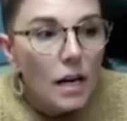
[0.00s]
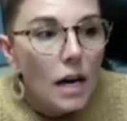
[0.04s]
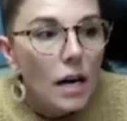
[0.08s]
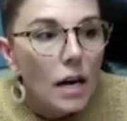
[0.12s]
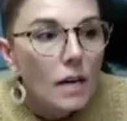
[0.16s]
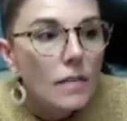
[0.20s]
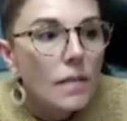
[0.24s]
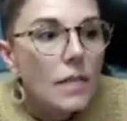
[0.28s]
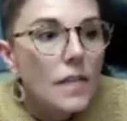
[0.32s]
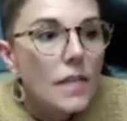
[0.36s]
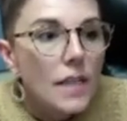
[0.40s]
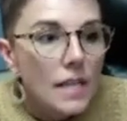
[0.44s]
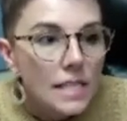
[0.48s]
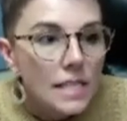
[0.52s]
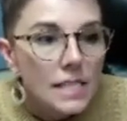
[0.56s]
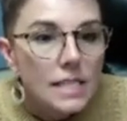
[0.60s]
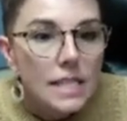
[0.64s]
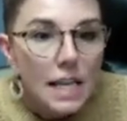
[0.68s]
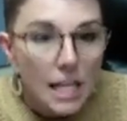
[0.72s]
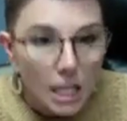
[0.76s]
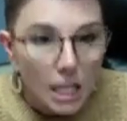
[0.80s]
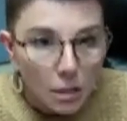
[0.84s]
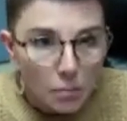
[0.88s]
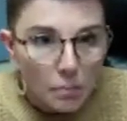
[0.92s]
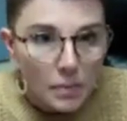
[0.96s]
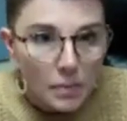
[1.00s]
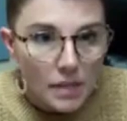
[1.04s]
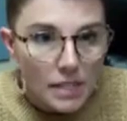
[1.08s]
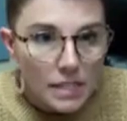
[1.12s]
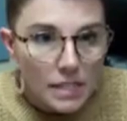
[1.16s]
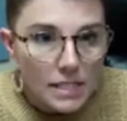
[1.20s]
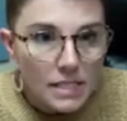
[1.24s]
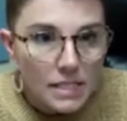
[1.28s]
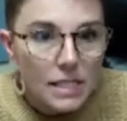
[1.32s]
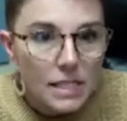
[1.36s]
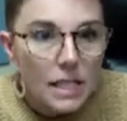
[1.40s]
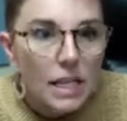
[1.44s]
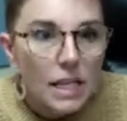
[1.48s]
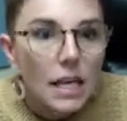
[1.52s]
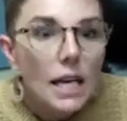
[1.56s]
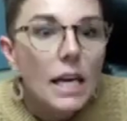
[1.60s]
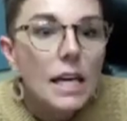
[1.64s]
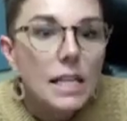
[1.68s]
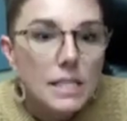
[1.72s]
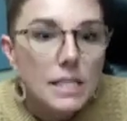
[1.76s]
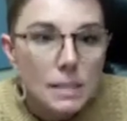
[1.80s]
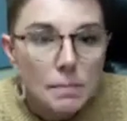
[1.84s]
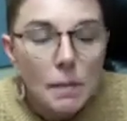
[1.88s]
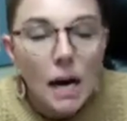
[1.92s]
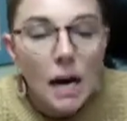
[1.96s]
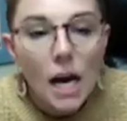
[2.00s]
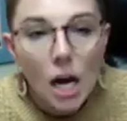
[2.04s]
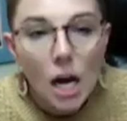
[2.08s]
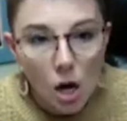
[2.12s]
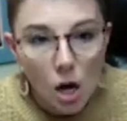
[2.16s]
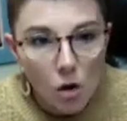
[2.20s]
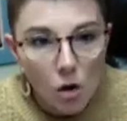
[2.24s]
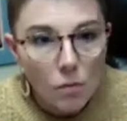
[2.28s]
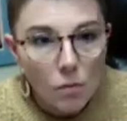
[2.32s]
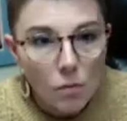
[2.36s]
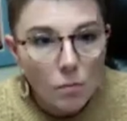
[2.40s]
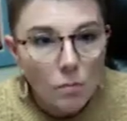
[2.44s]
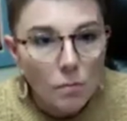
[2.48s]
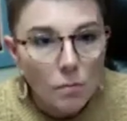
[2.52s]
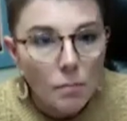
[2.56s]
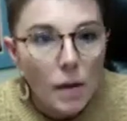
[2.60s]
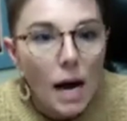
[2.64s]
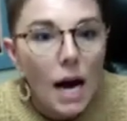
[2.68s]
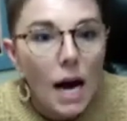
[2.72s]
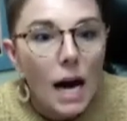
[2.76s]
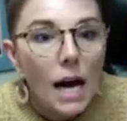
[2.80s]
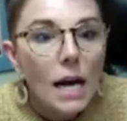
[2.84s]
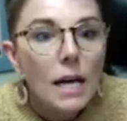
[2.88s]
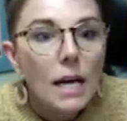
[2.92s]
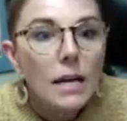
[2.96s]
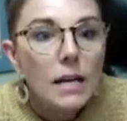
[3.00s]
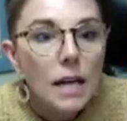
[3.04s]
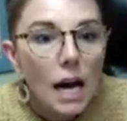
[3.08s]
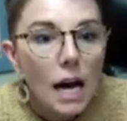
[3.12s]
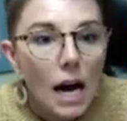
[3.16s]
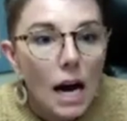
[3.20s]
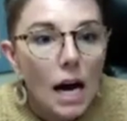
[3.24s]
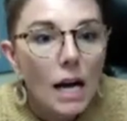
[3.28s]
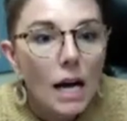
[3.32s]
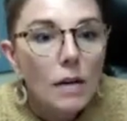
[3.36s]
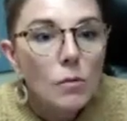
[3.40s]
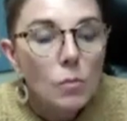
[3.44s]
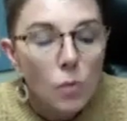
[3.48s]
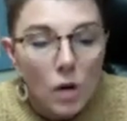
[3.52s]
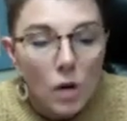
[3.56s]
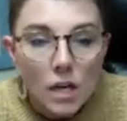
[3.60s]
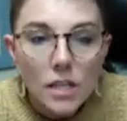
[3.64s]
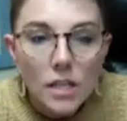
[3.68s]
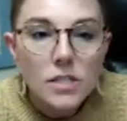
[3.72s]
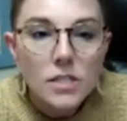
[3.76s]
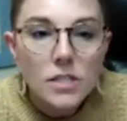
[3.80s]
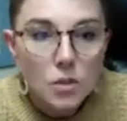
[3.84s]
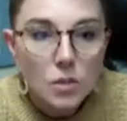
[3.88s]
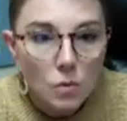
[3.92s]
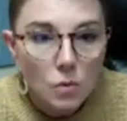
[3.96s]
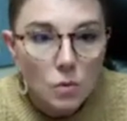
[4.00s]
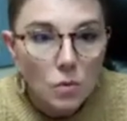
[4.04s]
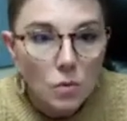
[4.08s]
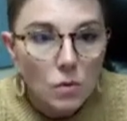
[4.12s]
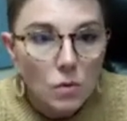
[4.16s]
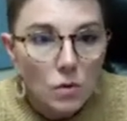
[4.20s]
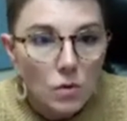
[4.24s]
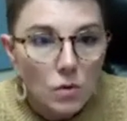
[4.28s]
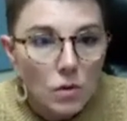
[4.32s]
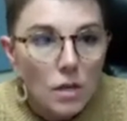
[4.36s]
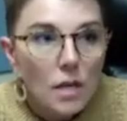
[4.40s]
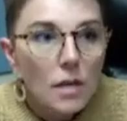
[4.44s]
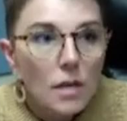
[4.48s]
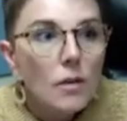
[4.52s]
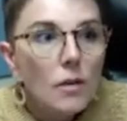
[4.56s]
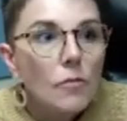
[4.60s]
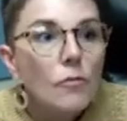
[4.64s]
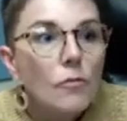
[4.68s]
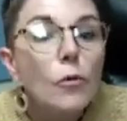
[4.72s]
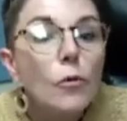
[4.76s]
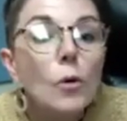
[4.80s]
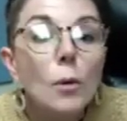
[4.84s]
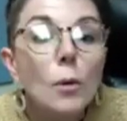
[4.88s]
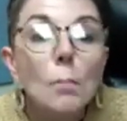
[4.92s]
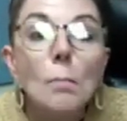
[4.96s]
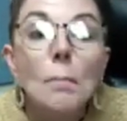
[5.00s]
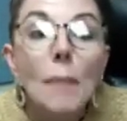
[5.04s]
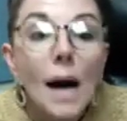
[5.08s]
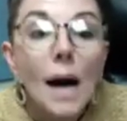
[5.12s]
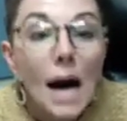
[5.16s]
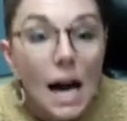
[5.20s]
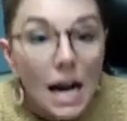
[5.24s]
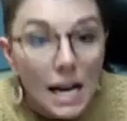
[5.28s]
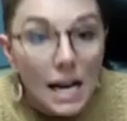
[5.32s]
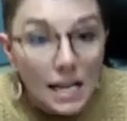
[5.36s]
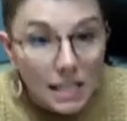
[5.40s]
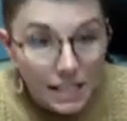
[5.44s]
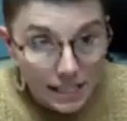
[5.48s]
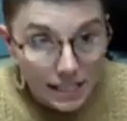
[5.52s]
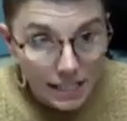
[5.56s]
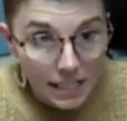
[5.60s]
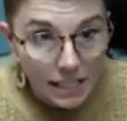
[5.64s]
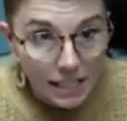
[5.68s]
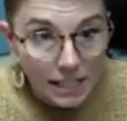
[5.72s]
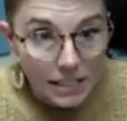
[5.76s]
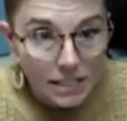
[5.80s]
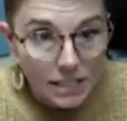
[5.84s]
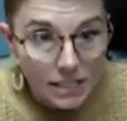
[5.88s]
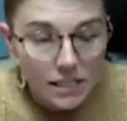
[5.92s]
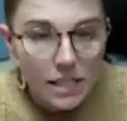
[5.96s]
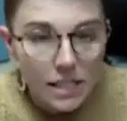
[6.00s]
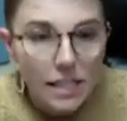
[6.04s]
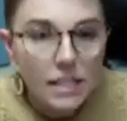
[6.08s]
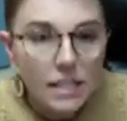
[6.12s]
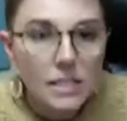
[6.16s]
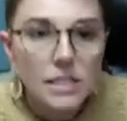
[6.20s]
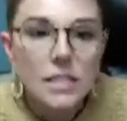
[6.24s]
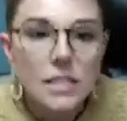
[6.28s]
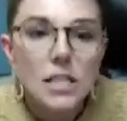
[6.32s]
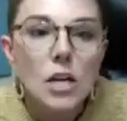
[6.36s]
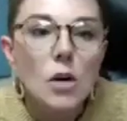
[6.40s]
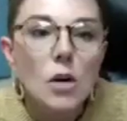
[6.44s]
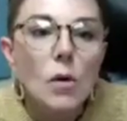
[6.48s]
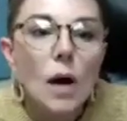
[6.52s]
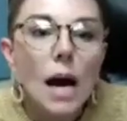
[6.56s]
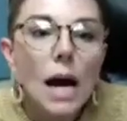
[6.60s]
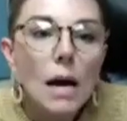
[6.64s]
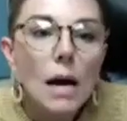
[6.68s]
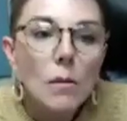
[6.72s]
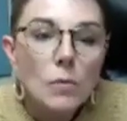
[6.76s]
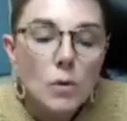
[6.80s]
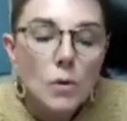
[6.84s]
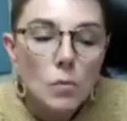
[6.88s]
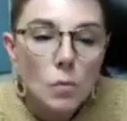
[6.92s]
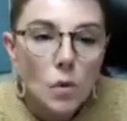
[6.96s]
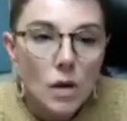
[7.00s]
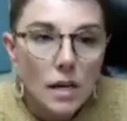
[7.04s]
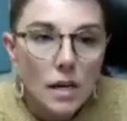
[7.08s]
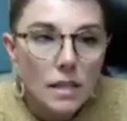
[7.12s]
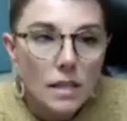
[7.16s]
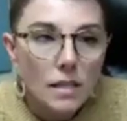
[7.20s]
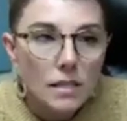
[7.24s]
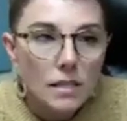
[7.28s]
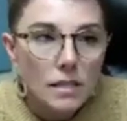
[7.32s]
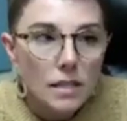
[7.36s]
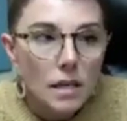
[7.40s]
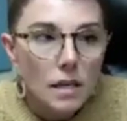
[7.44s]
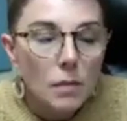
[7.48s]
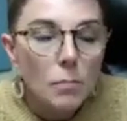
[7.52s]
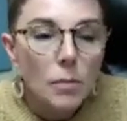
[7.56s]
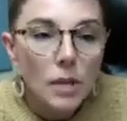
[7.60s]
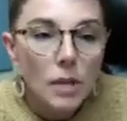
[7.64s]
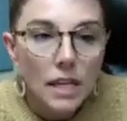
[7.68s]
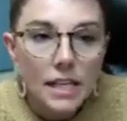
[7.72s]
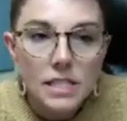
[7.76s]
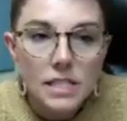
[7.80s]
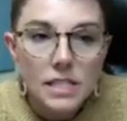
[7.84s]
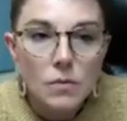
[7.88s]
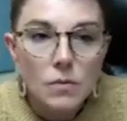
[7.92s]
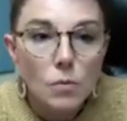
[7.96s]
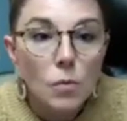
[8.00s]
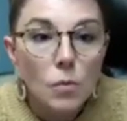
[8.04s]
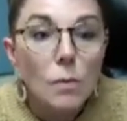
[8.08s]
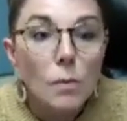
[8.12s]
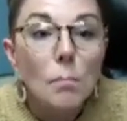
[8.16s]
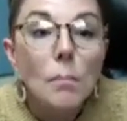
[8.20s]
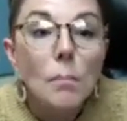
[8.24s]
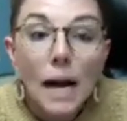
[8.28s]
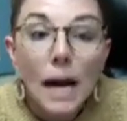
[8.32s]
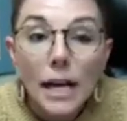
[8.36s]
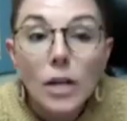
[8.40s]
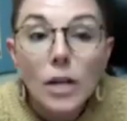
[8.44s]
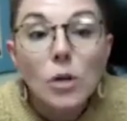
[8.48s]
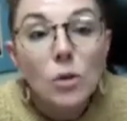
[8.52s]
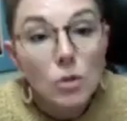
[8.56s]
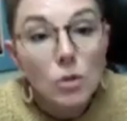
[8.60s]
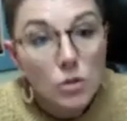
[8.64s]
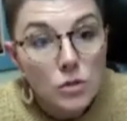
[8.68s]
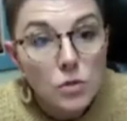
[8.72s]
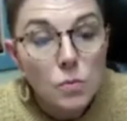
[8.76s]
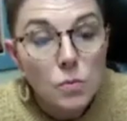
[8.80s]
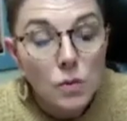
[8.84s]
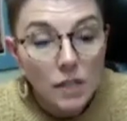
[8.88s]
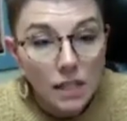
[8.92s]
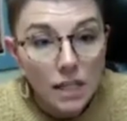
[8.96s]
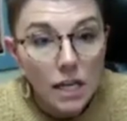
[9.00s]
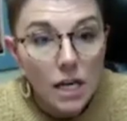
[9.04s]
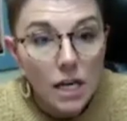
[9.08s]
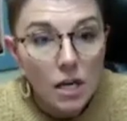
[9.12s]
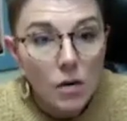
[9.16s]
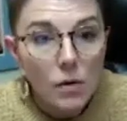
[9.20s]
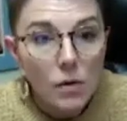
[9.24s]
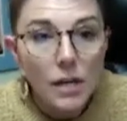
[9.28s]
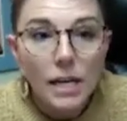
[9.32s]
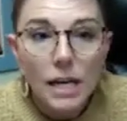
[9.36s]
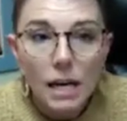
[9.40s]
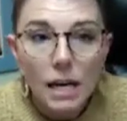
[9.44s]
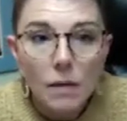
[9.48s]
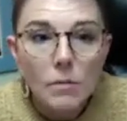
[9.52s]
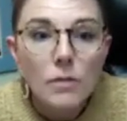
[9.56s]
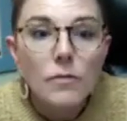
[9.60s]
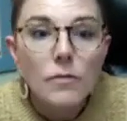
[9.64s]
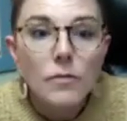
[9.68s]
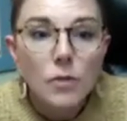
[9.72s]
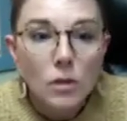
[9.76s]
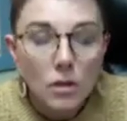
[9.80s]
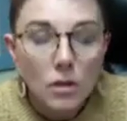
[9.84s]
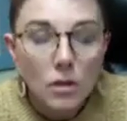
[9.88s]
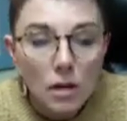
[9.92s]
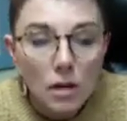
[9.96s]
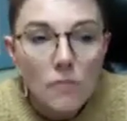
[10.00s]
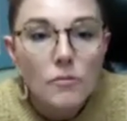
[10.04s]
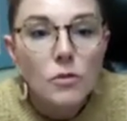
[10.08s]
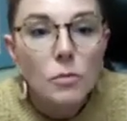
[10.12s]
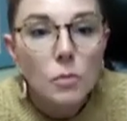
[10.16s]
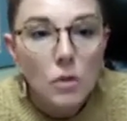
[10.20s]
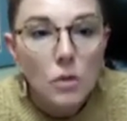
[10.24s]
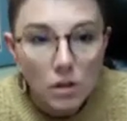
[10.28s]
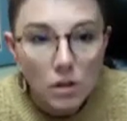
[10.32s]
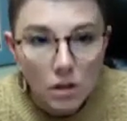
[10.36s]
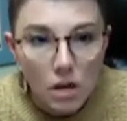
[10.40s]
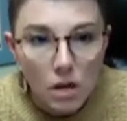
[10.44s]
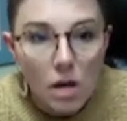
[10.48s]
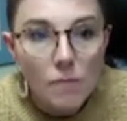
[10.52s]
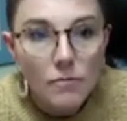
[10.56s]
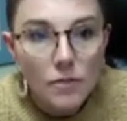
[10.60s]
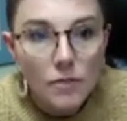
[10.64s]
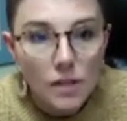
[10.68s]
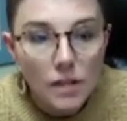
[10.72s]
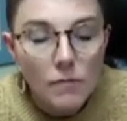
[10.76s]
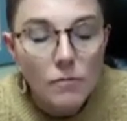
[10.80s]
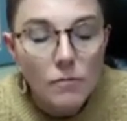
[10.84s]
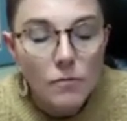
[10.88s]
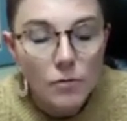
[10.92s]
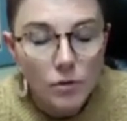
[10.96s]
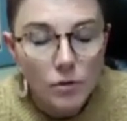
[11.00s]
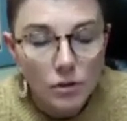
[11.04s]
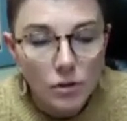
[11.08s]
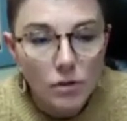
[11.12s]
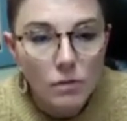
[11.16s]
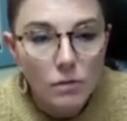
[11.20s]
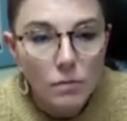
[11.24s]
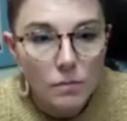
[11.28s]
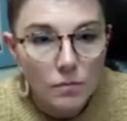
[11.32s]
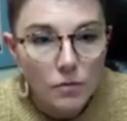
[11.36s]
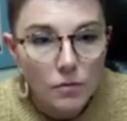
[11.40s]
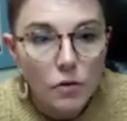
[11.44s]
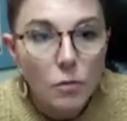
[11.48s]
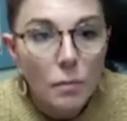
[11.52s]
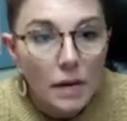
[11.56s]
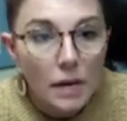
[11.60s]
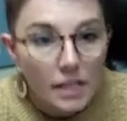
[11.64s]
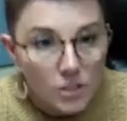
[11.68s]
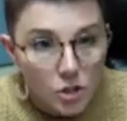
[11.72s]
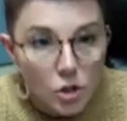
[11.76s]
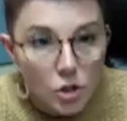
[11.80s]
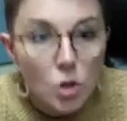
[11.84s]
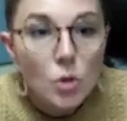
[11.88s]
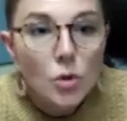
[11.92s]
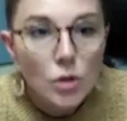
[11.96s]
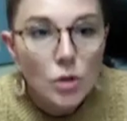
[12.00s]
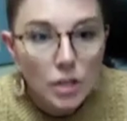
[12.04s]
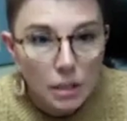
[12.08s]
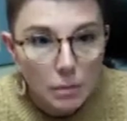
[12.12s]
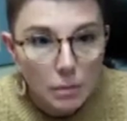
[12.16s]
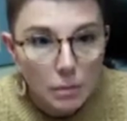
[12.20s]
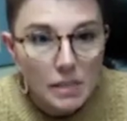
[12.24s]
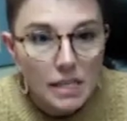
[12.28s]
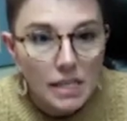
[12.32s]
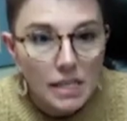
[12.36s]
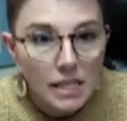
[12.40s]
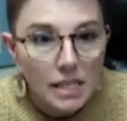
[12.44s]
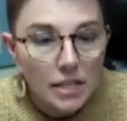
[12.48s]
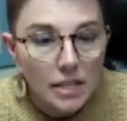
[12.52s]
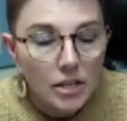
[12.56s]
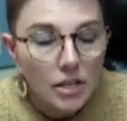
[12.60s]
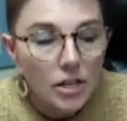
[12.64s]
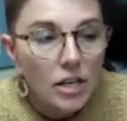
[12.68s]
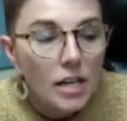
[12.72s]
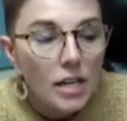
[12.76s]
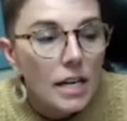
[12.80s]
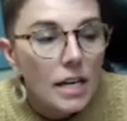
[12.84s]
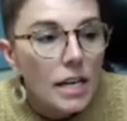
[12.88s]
this campus is my home. I run a school for my kids. And so I would want a place where my girls would go and I would feel comfortable and confident for my children to be here.